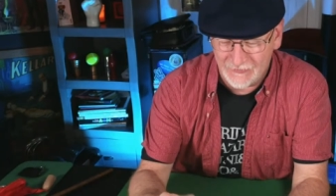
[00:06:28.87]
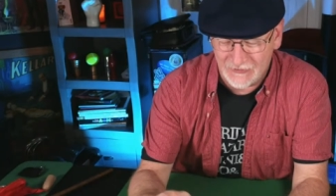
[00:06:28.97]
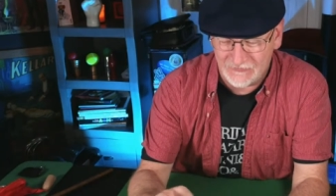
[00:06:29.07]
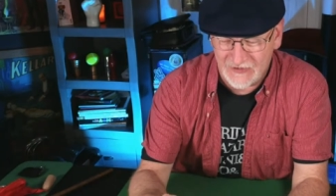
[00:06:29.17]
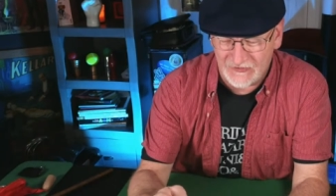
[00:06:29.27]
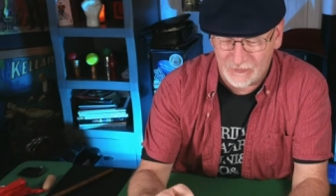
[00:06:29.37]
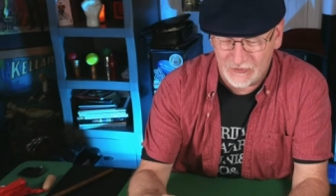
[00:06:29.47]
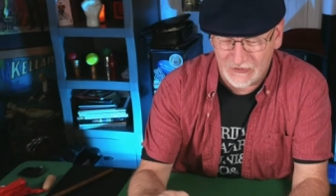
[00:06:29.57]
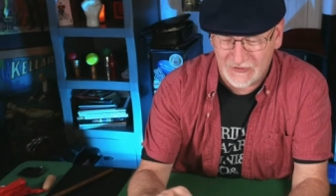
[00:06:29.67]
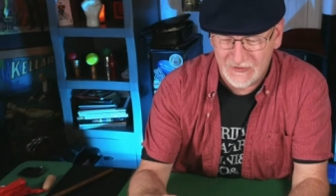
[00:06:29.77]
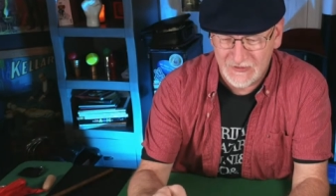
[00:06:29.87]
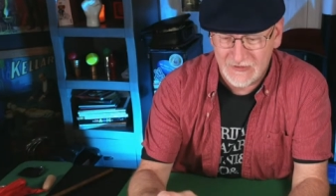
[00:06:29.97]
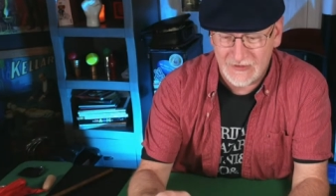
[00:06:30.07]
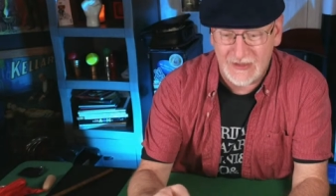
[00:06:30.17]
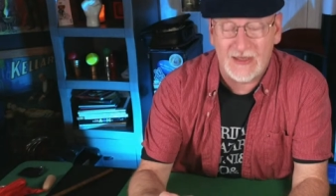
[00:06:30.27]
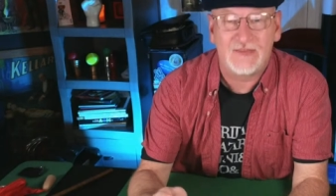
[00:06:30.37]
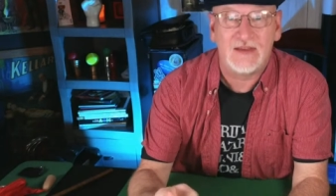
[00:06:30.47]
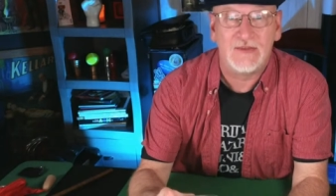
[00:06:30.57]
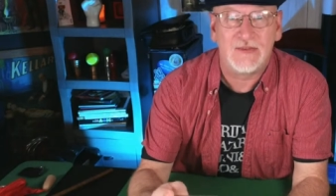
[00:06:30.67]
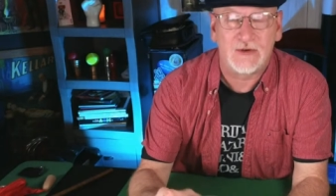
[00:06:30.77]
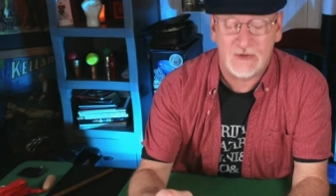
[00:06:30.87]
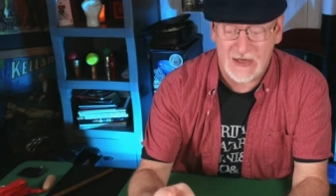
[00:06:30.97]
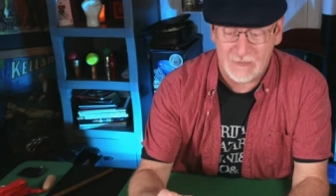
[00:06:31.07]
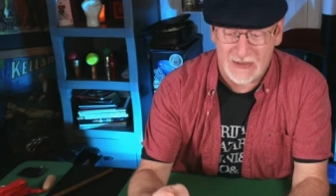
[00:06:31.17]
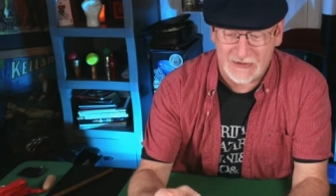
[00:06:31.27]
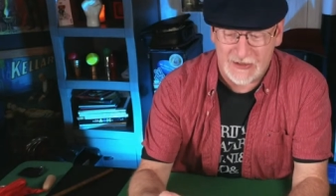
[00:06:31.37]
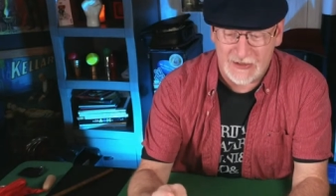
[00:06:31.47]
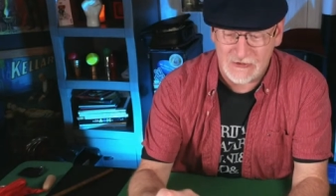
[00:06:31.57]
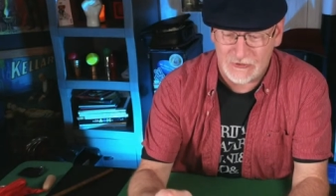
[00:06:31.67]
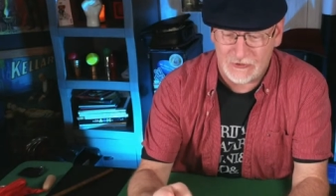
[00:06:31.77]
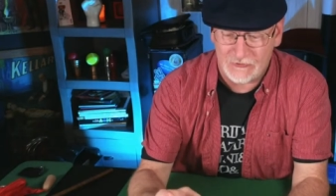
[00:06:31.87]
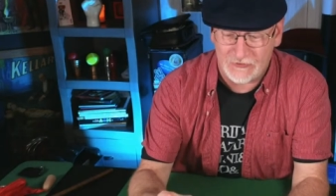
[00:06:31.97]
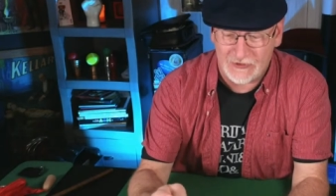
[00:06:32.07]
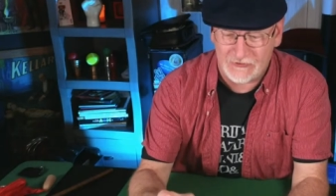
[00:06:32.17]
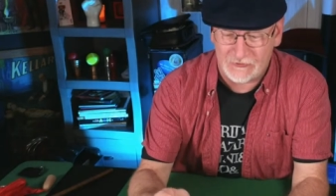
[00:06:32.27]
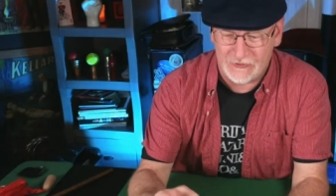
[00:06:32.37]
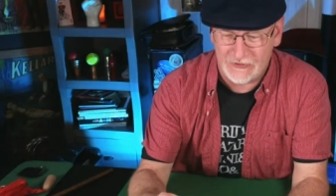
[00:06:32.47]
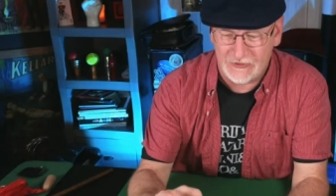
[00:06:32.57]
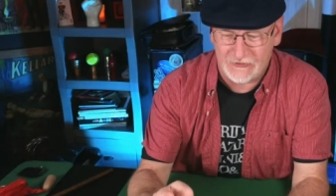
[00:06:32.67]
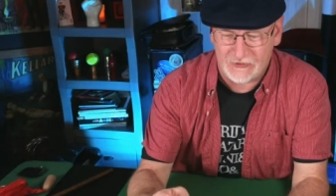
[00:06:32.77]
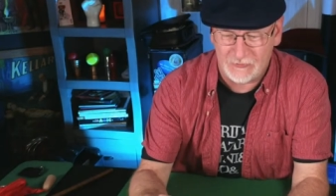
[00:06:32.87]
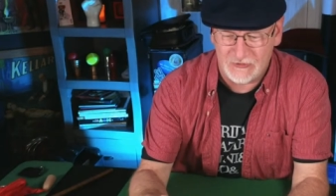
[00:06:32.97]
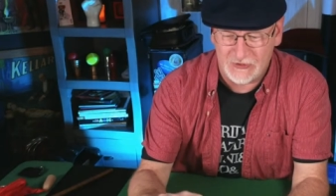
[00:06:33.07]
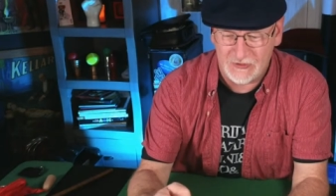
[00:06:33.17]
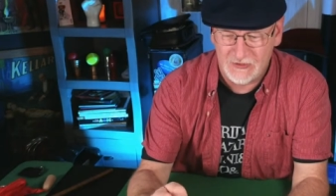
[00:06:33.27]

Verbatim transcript: and Facebook. And hey, it's Instagram at Connjure. Those links are in the description.